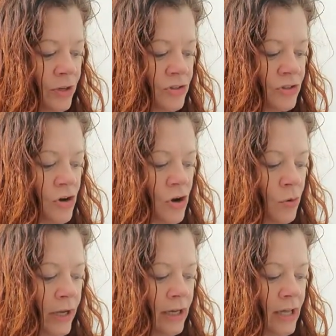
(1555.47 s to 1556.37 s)
Just
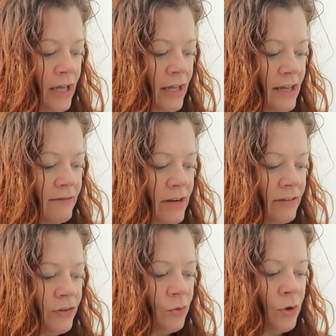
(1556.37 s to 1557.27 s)
knowing, even
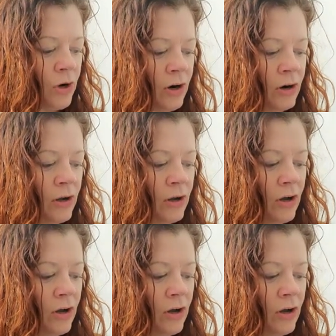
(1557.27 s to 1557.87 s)
if you are